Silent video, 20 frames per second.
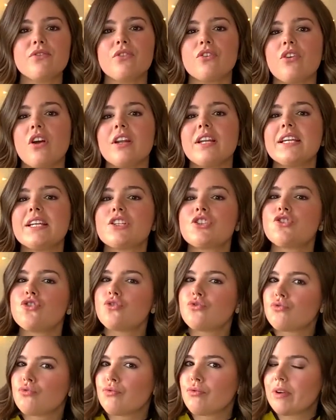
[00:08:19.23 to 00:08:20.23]
They're not
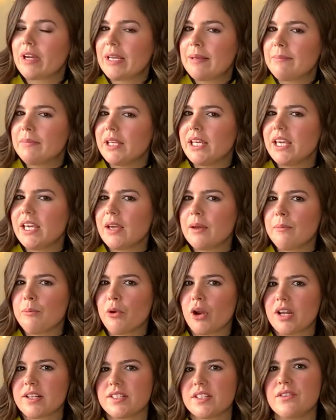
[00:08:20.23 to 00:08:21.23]
extremely
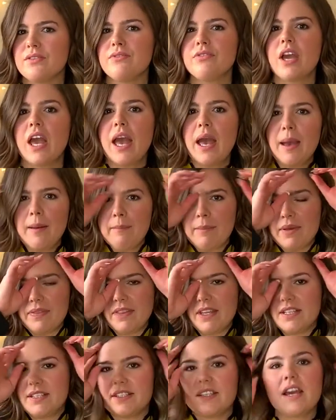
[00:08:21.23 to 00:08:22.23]
compressive, but
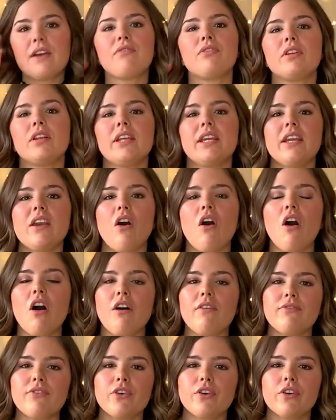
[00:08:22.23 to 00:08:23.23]
they definitely
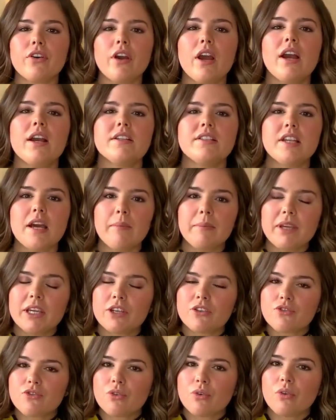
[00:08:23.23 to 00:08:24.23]
offer tummy
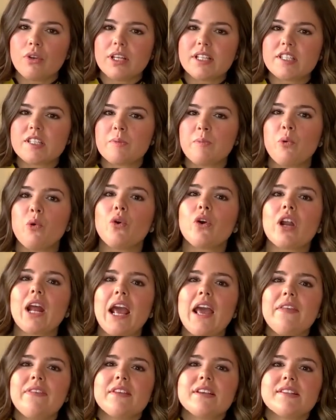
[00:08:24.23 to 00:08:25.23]
control and support,
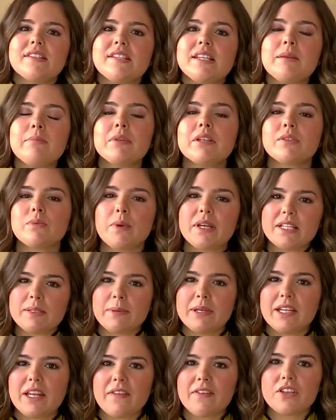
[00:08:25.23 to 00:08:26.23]
and the seamless
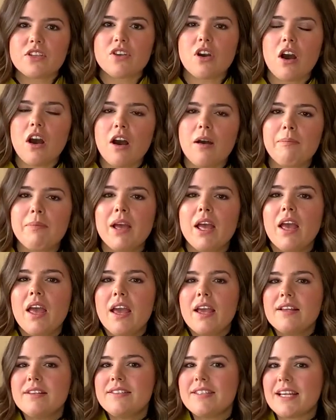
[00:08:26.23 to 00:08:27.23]
waistband at the top
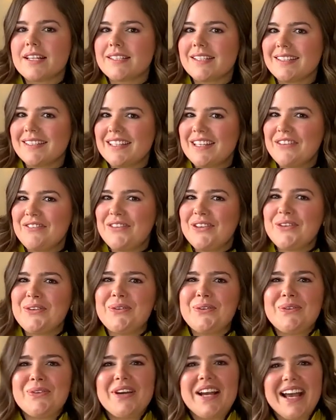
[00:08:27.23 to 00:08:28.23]
doesn't give
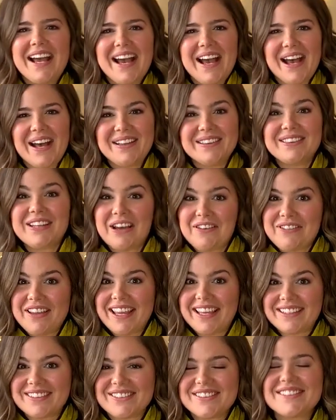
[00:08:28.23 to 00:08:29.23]
you love
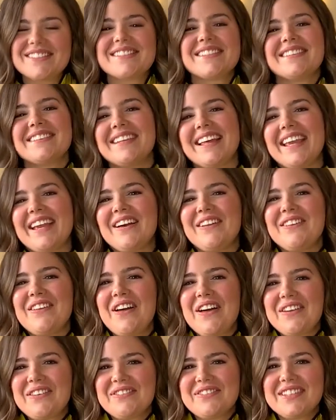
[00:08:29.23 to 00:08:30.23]
handles like a
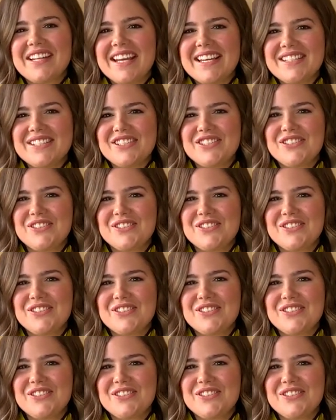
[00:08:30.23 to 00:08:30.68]
lot of tights